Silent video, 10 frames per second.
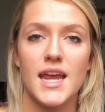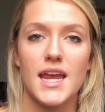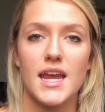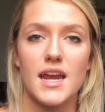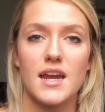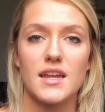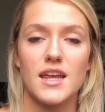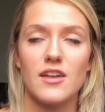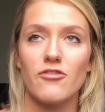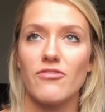and
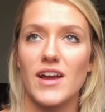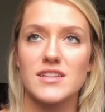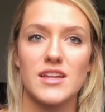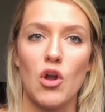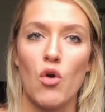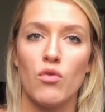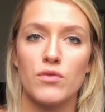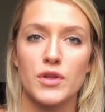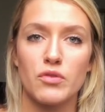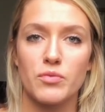it affected
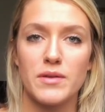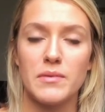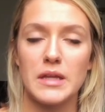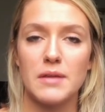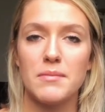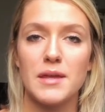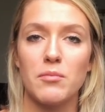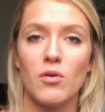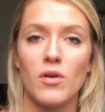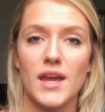over 3 million
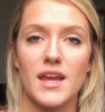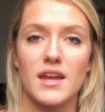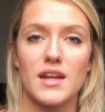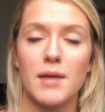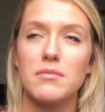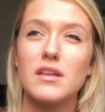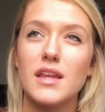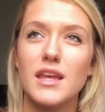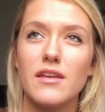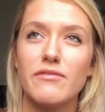people, and I
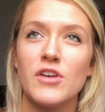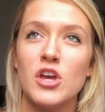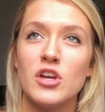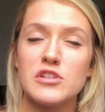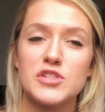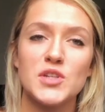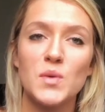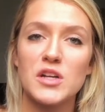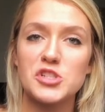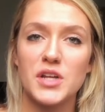believe
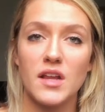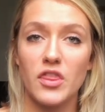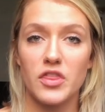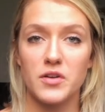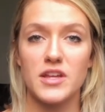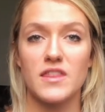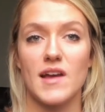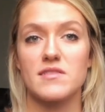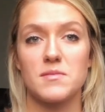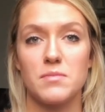
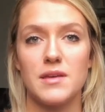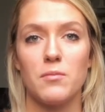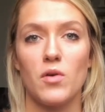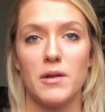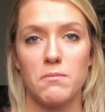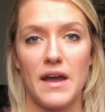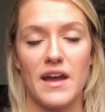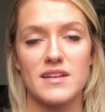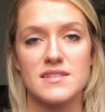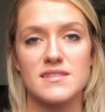230,000 people had
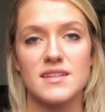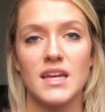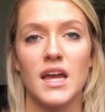passed.